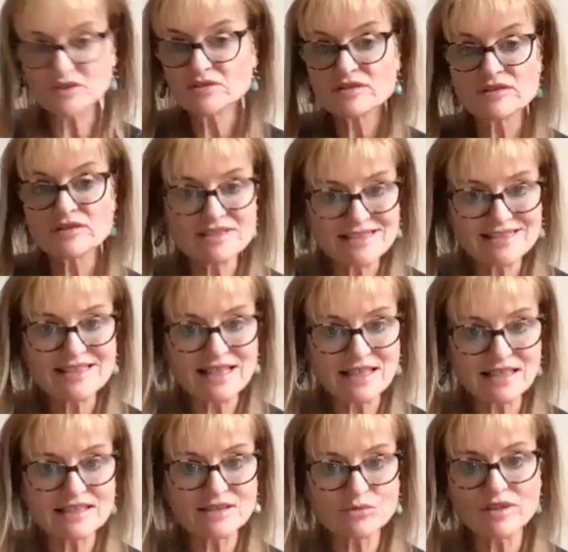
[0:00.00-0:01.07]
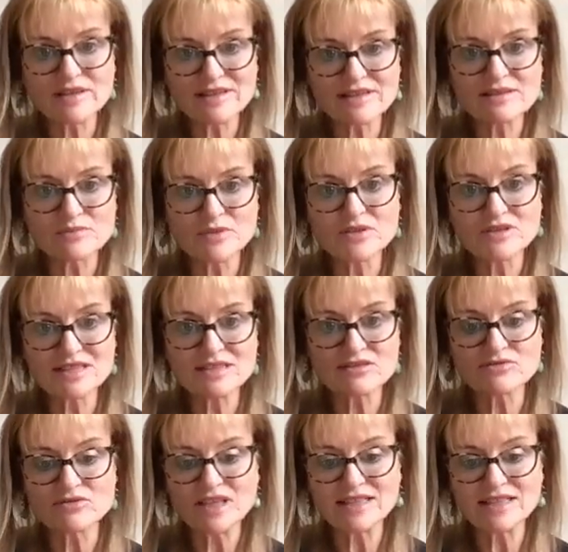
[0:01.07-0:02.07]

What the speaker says: moon, so it's exactly what this moon is